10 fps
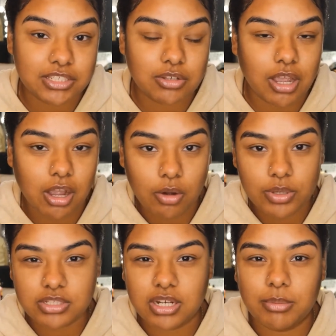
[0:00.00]
So I
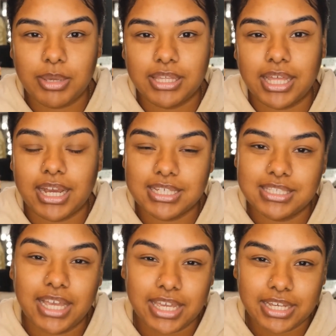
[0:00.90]
always recommend like a
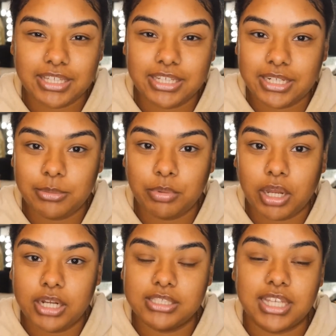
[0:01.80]
second cleaning
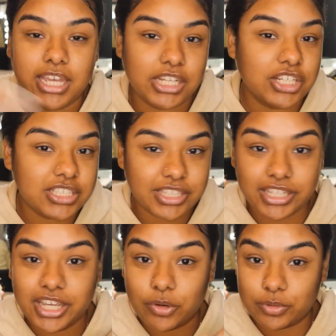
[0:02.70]
product in your
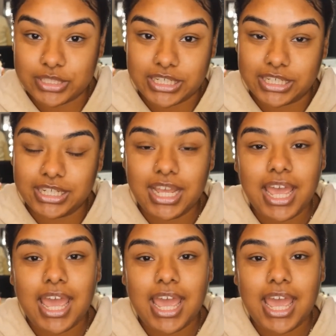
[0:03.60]
skincare routine.